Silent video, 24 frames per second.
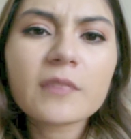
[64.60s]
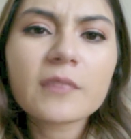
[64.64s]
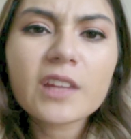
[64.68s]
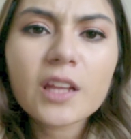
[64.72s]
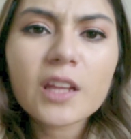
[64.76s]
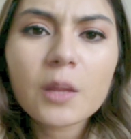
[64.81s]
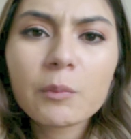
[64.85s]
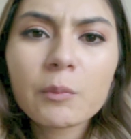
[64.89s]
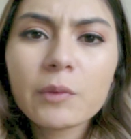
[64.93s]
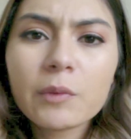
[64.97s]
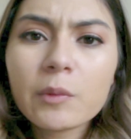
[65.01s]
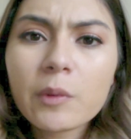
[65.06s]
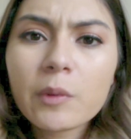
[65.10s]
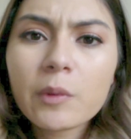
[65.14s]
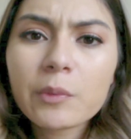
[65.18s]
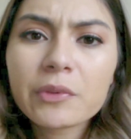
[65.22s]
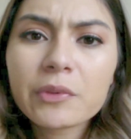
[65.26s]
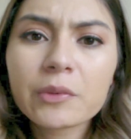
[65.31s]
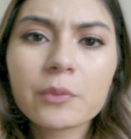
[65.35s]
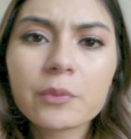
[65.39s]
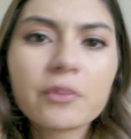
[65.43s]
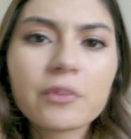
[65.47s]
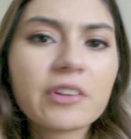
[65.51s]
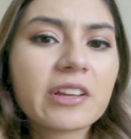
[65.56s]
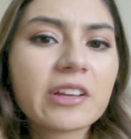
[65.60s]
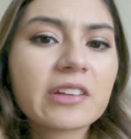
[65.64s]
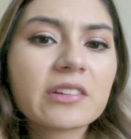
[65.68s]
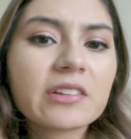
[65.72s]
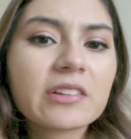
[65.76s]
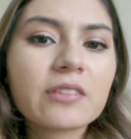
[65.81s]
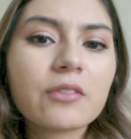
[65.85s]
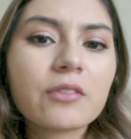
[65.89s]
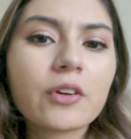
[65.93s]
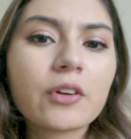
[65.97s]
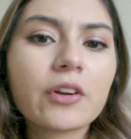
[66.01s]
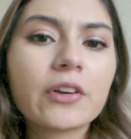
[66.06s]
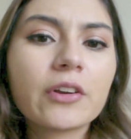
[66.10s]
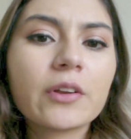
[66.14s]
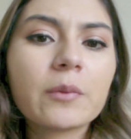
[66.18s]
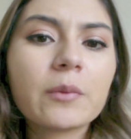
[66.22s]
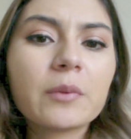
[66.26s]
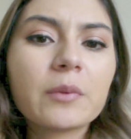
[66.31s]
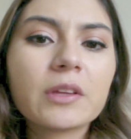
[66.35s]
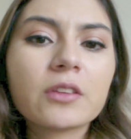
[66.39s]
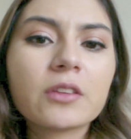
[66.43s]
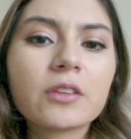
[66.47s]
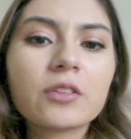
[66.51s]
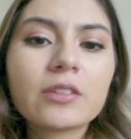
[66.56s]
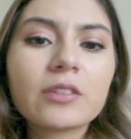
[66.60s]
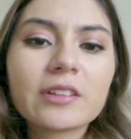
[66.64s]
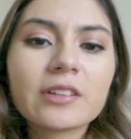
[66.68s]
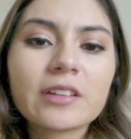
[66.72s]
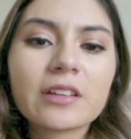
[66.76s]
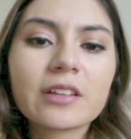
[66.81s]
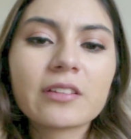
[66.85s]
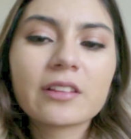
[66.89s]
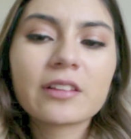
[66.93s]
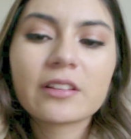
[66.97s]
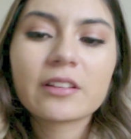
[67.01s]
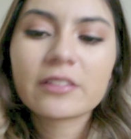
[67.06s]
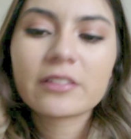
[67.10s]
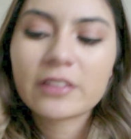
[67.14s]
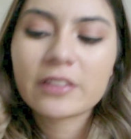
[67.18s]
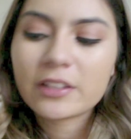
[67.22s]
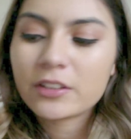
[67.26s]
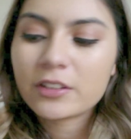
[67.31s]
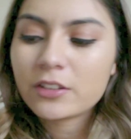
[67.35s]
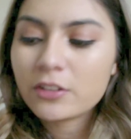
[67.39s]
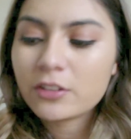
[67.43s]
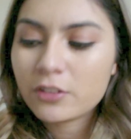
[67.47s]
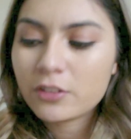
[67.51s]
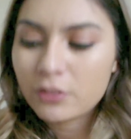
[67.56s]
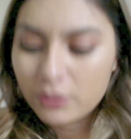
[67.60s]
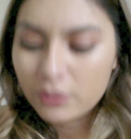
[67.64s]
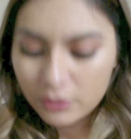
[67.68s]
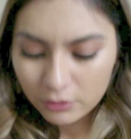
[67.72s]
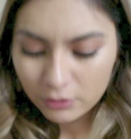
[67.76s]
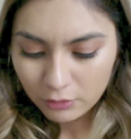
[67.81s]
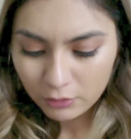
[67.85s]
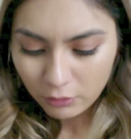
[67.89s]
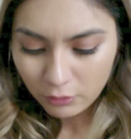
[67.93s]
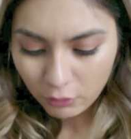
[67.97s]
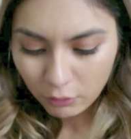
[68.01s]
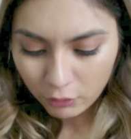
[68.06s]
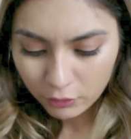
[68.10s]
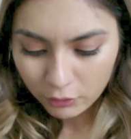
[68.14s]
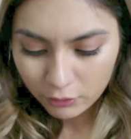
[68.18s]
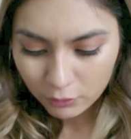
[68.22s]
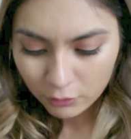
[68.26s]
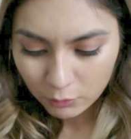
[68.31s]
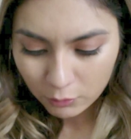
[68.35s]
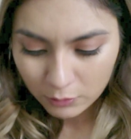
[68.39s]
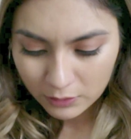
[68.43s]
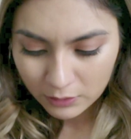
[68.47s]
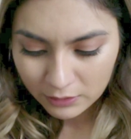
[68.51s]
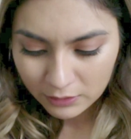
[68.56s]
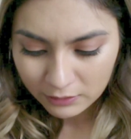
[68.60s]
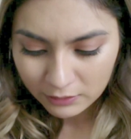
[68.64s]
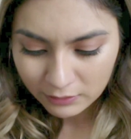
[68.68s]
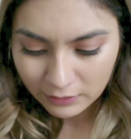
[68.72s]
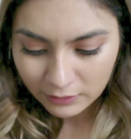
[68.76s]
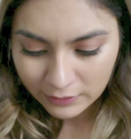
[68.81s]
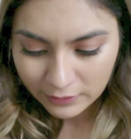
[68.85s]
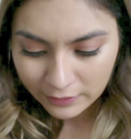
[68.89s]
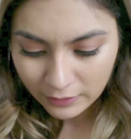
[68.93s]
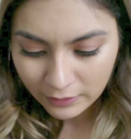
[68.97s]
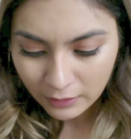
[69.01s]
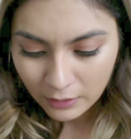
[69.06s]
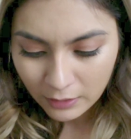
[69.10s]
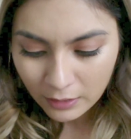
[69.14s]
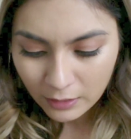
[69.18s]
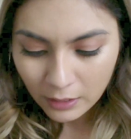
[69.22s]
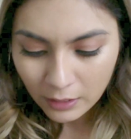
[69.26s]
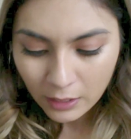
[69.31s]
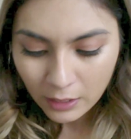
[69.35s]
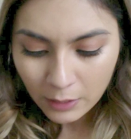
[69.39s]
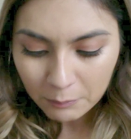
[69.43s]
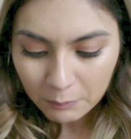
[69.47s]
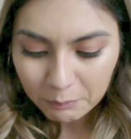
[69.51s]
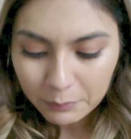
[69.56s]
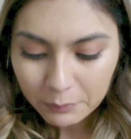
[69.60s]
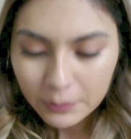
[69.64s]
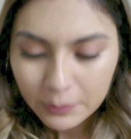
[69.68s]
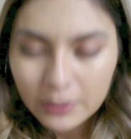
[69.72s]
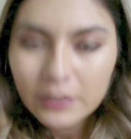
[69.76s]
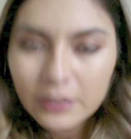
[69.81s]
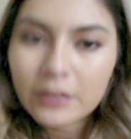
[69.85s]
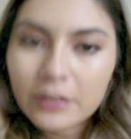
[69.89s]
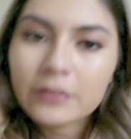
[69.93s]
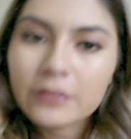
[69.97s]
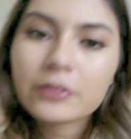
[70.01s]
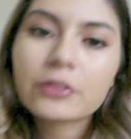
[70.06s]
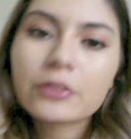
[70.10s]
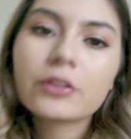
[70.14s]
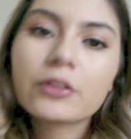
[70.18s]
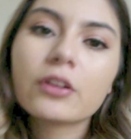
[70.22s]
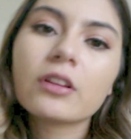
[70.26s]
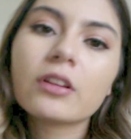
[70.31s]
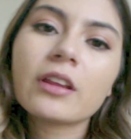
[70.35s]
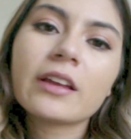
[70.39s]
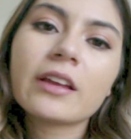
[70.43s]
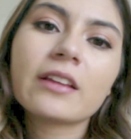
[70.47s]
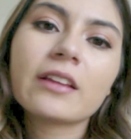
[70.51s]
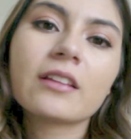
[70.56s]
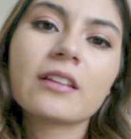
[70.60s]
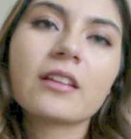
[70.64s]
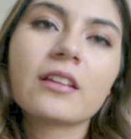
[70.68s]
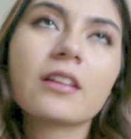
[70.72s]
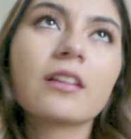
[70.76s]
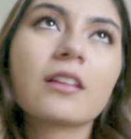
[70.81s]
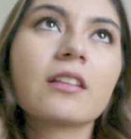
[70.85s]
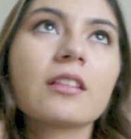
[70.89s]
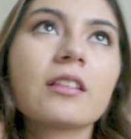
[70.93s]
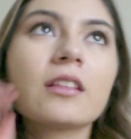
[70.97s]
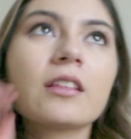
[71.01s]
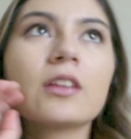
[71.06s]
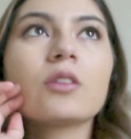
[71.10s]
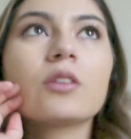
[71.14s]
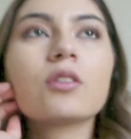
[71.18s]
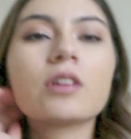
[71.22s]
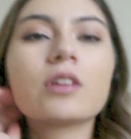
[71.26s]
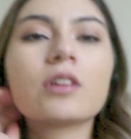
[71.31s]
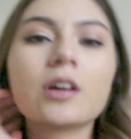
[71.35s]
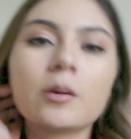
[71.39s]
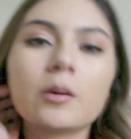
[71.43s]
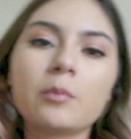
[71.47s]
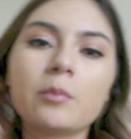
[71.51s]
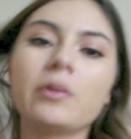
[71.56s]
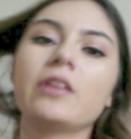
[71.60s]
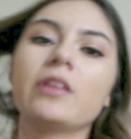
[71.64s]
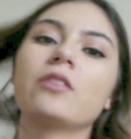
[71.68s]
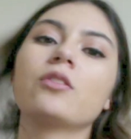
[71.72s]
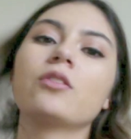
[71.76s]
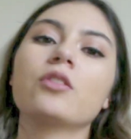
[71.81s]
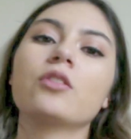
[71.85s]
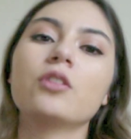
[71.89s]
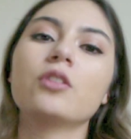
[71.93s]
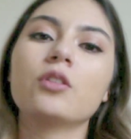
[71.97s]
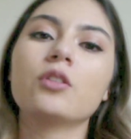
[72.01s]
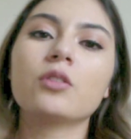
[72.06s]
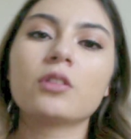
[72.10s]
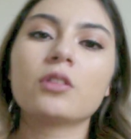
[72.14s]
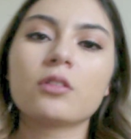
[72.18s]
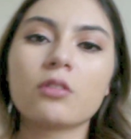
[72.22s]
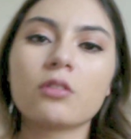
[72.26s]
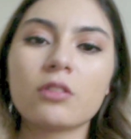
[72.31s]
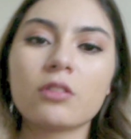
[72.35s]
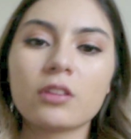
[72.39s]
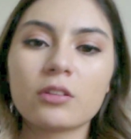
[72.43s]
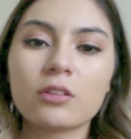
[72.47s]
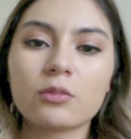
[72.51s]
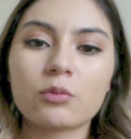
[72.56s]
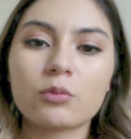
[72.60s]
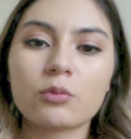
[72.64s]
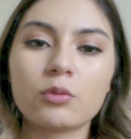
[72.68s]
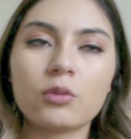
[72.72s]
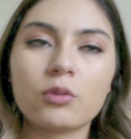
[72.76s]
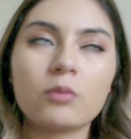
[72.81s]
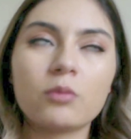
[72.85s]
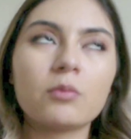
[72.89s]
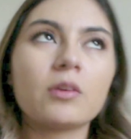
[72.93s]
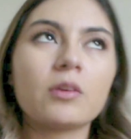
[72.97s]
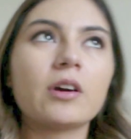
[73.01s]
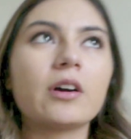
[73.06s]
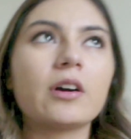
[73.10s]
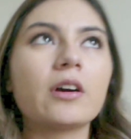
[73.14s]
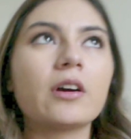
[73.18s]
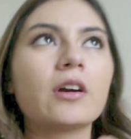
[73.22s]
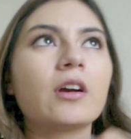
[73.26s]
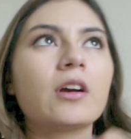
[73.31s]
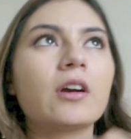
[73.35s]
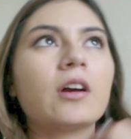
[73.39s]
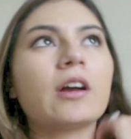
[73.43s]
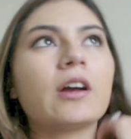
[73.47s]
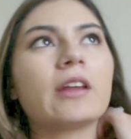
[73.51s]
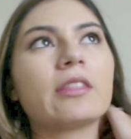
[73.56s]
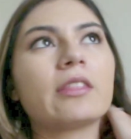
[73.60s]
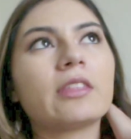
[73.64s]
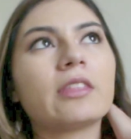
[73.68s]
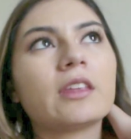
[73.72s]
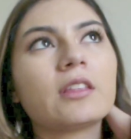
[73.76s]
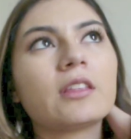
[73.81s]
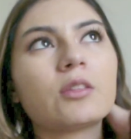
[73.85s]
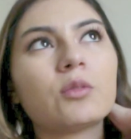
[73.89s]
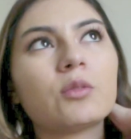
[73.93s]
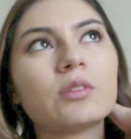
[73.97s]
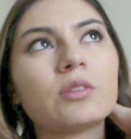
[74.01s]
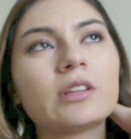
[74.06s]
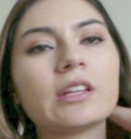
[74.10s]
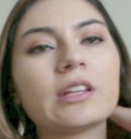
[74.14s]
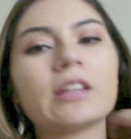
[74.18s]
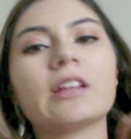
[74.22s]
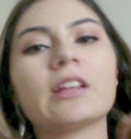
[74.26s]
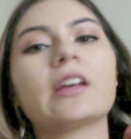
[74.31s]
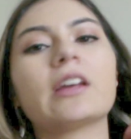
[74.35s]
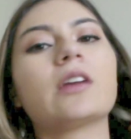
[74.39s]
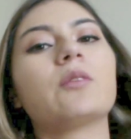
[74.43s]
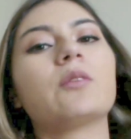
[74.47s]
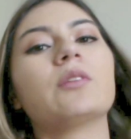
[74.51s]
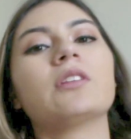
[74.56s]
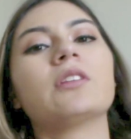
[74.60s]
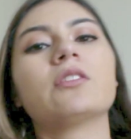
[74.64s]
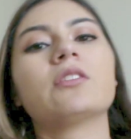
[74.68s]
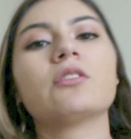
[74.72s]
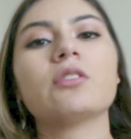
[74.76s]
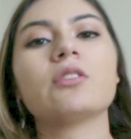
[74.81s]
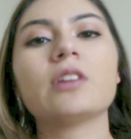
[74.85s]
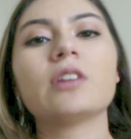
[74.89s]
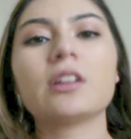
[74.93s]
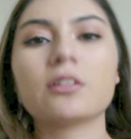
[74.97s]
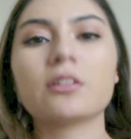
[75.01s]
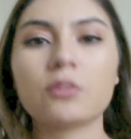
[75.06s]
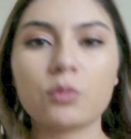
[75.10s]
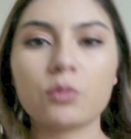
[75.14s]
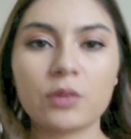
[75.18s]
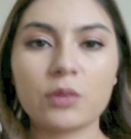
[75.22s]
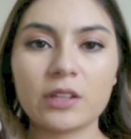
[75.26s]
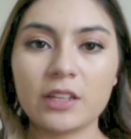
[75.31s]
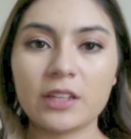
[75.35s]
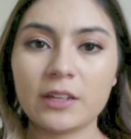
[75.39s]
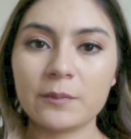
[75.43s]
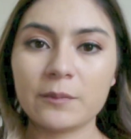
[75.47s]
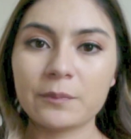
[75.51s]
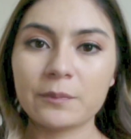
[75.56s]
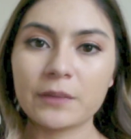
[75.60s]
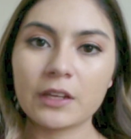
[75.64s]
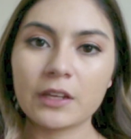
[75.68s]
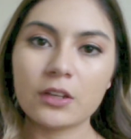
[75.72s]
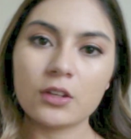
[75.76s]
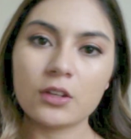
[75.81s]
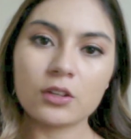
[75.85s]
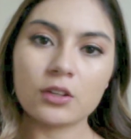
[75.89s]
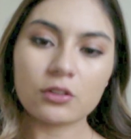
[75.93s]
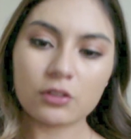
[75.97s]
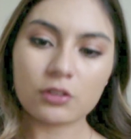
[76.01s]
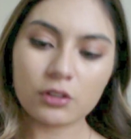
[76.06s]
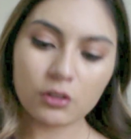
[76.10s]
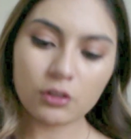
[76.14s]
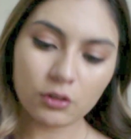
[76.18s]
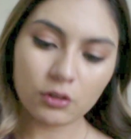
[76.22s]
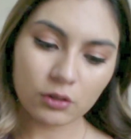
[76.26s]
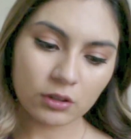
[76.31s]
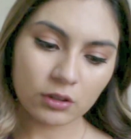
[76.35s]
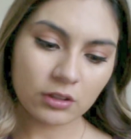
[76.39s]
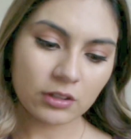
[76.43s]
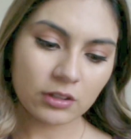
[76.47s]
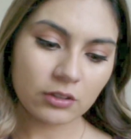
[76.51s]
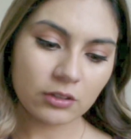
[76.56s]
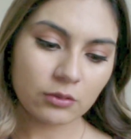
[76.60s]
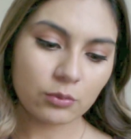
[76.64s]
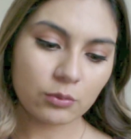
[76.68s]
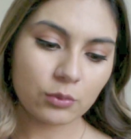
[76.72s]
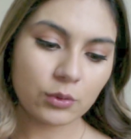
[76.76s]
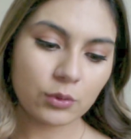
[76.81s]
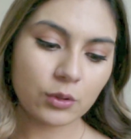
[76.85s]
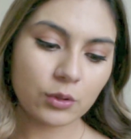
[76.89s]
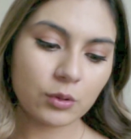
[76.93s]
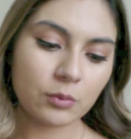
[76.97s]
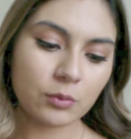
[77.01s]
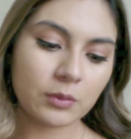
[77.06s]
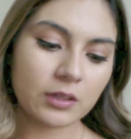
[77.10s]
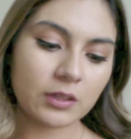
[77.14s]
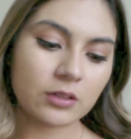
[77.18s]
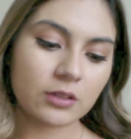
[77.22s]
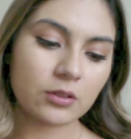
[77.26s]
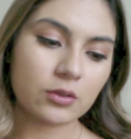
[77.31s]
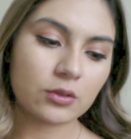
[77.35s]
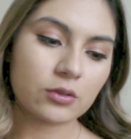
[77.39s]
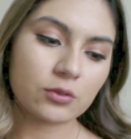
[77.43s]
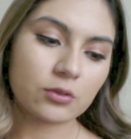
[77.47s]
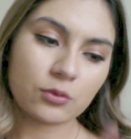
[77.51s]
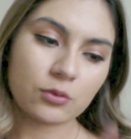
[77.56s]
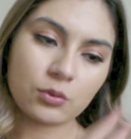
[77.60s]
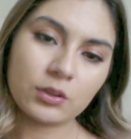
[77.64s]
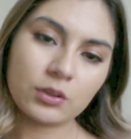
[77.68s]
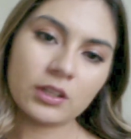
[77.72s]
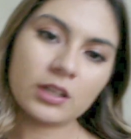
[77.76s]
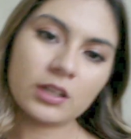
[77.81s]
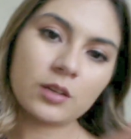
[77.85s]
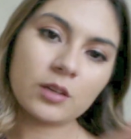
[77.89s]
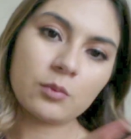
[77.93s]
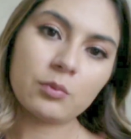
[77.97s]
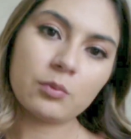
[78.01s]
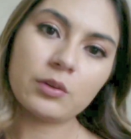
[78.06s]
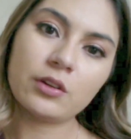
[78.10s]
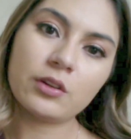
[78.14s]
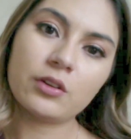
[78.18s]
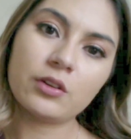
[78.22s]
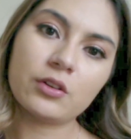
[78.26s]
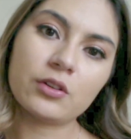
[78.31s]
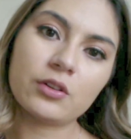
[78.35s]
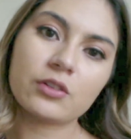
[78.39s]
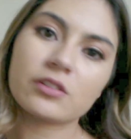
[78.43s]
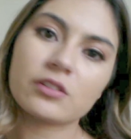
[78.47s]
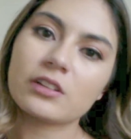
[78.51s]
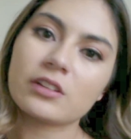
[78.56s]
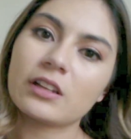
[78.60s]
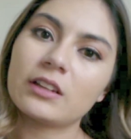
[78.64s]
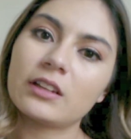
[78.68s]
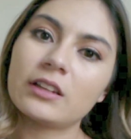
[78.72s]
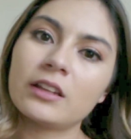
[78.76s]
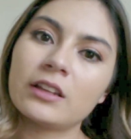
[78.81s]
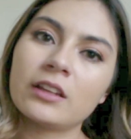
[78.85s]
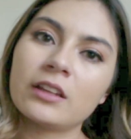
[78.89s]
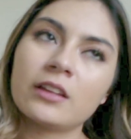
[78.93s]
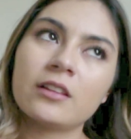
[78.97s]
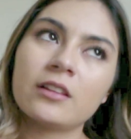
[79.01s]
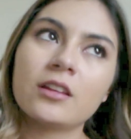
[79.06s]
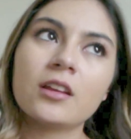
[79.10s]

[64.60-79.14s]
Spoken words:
but maybe some of you guys have already been to a testing center, or you know what it's like. But they're like little cubbies. So you go into this room. I think the one that I went to had 20. So you go in this room and there's 20 computers, and then